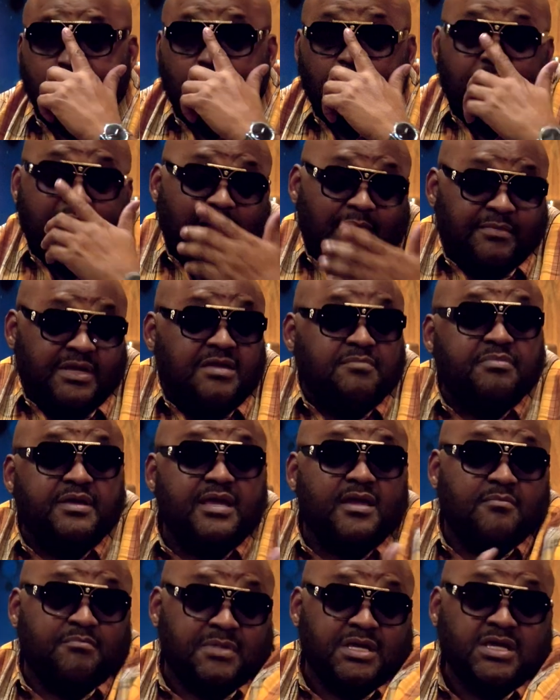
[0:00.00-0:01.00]
by me
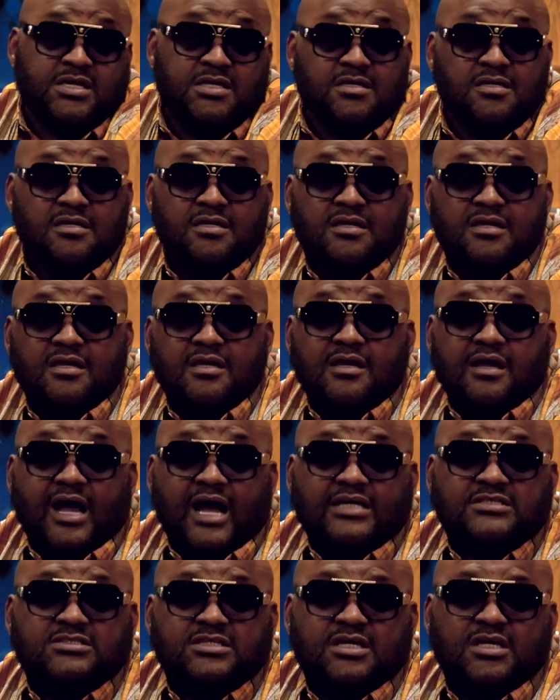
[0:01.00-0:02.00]
being me, I
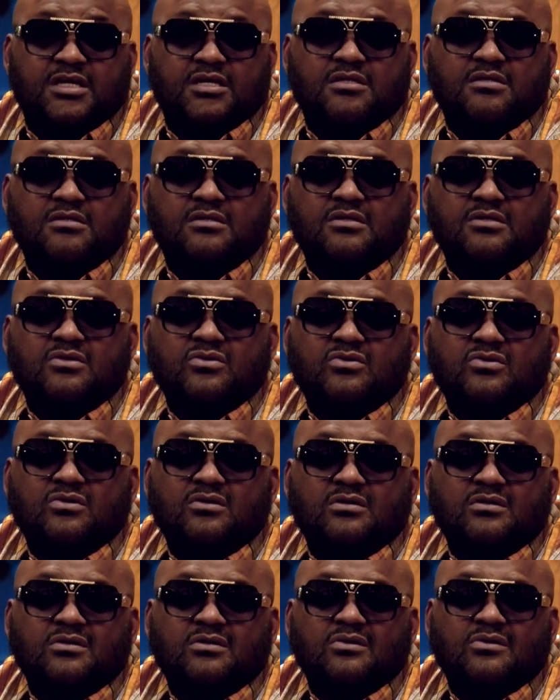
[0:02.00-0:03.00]
said,
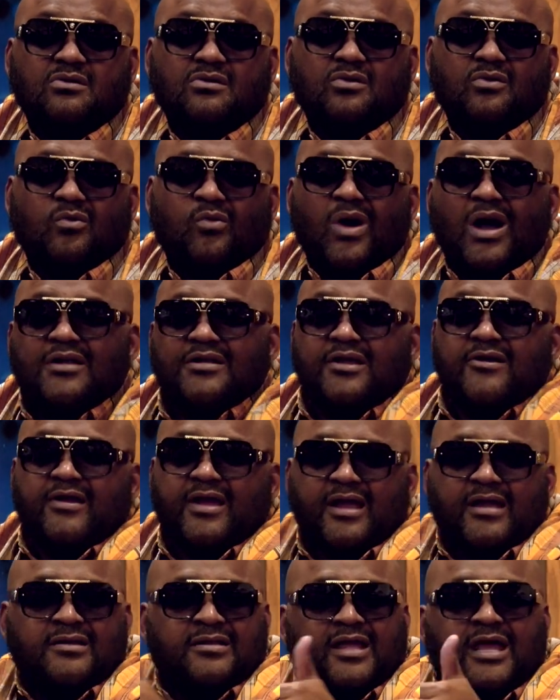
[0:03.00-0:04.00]
why there
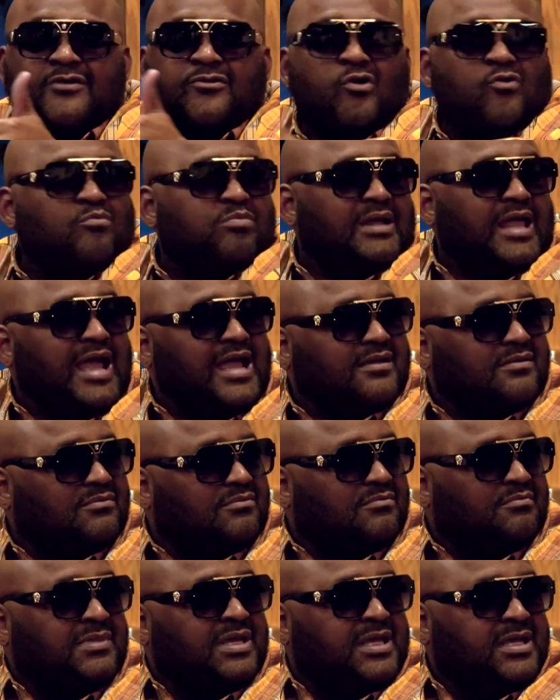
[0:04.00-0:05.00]
ain't no black
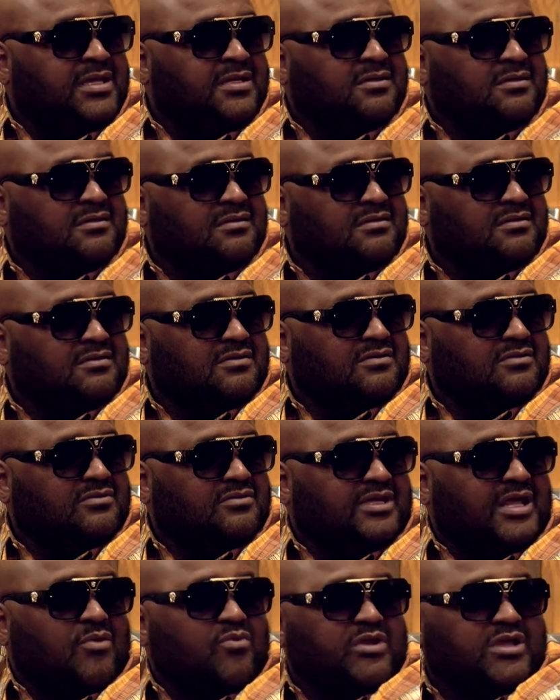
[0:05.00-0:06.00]
men
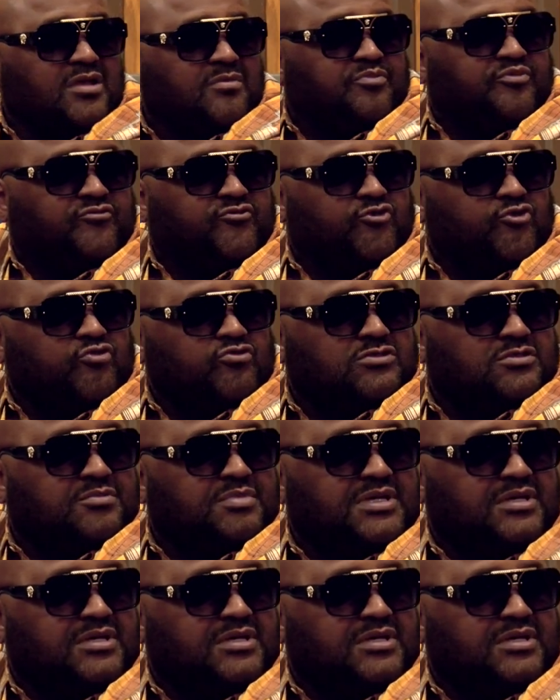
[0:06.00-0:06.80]
that we can choose to be